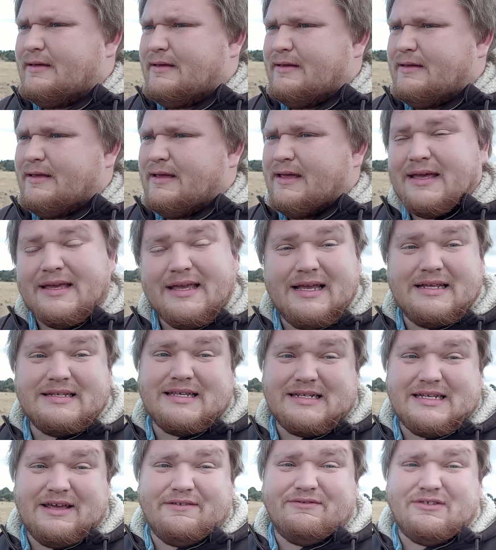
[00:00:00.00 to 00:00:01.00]
Guess it
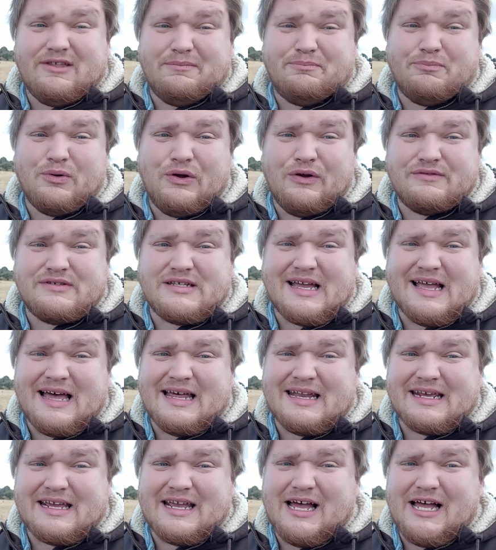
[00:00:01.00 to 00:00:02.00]
definitely proves I got a
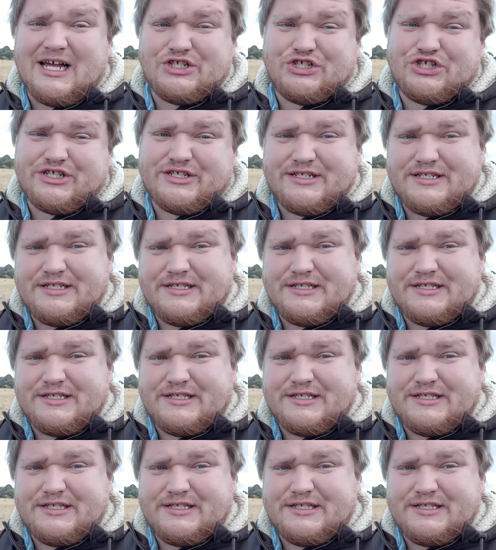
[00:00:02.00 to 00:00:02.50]
conscience.